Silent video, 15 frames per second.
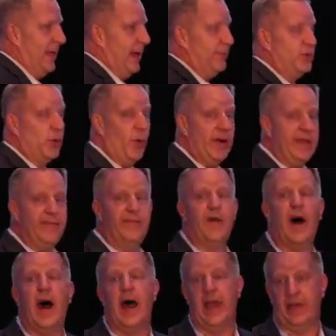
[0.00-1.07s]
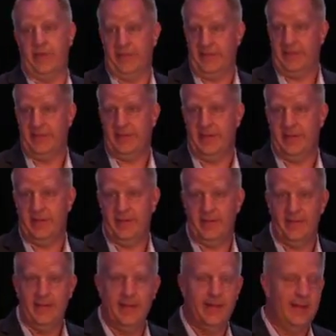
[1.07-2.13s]
I'm 25.
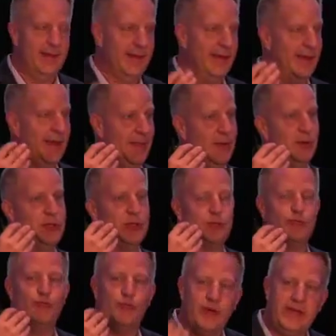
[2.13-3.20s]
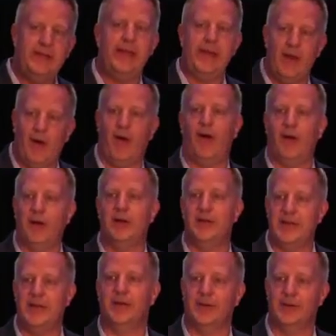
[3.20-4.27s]
And they're just really
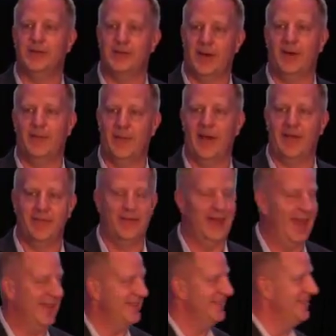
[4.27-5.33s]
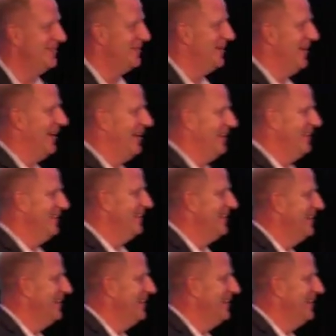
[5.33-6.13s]
hard years on my face, okay?